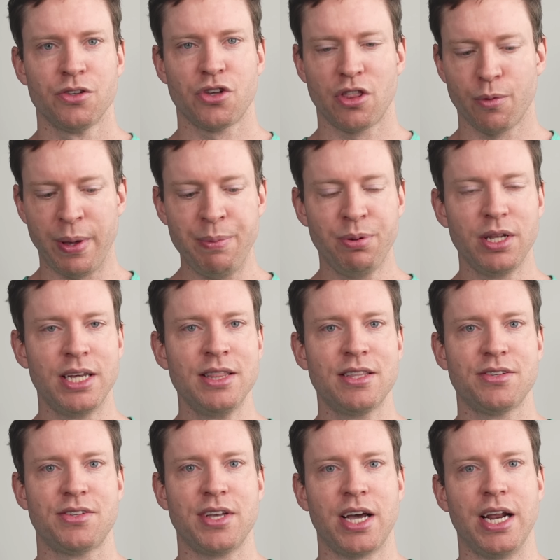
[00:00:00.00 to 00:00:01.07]
So the people in
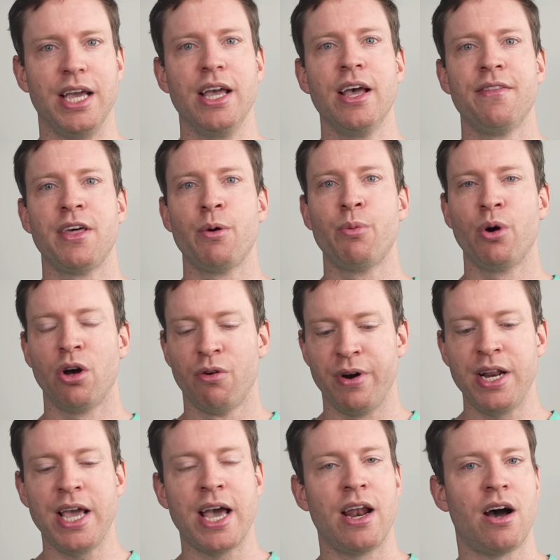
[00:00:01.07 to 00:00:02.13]
the study, they were
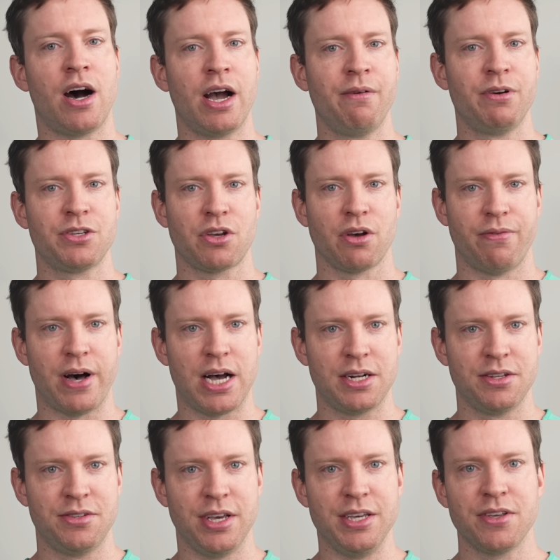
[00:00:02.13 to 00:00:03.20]
already at high risk of heart
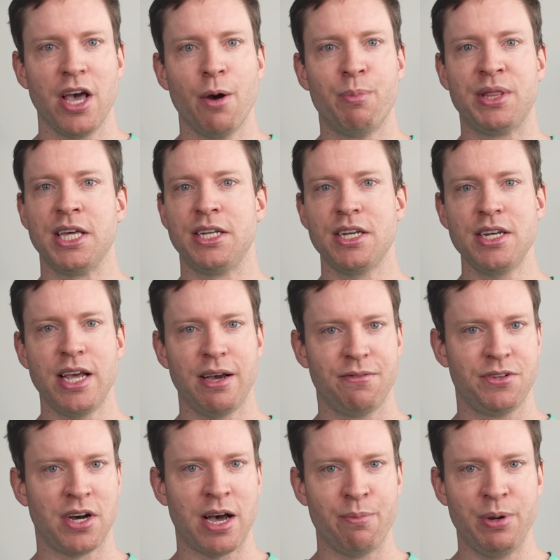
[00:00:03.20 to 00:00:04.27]
disease, but they didn't have
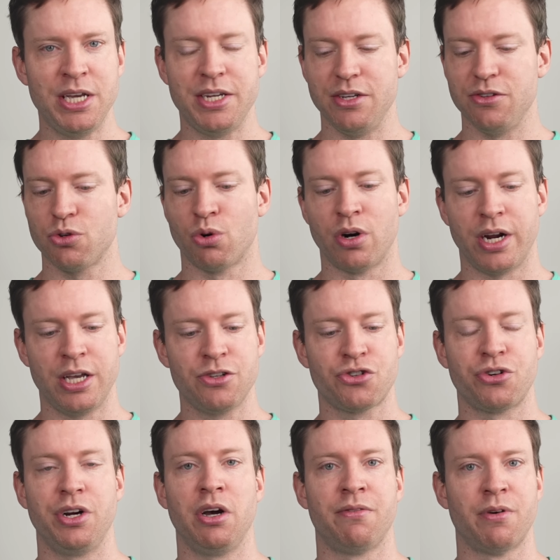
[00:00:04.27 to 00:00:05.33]
diabetes or a
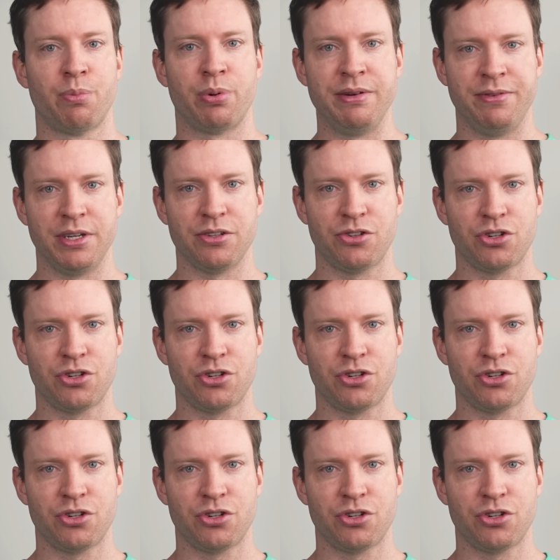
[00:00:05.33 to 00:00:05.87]
history of a previous